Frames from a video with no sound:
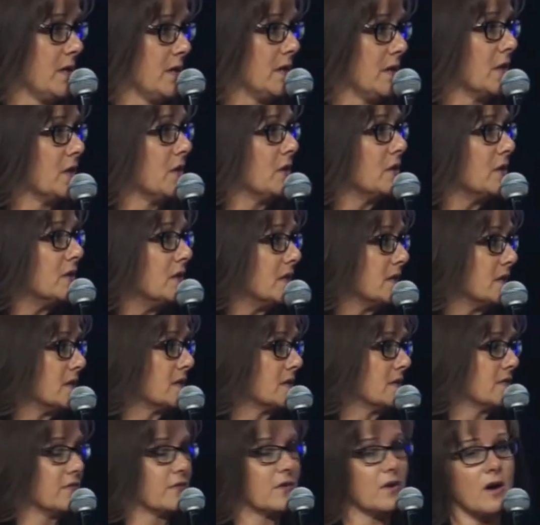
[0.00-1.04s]
the goodness
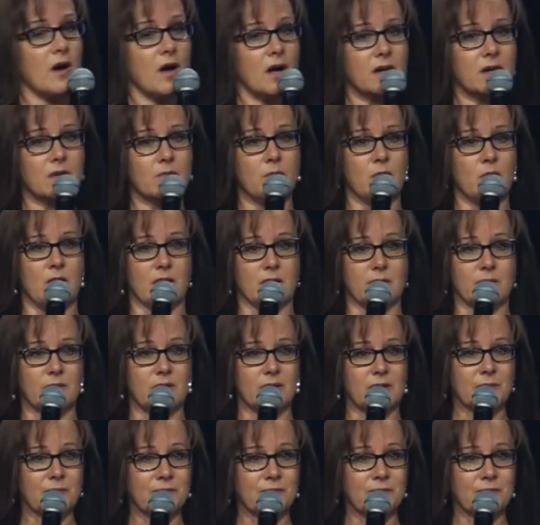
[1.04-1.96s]
of God upon me.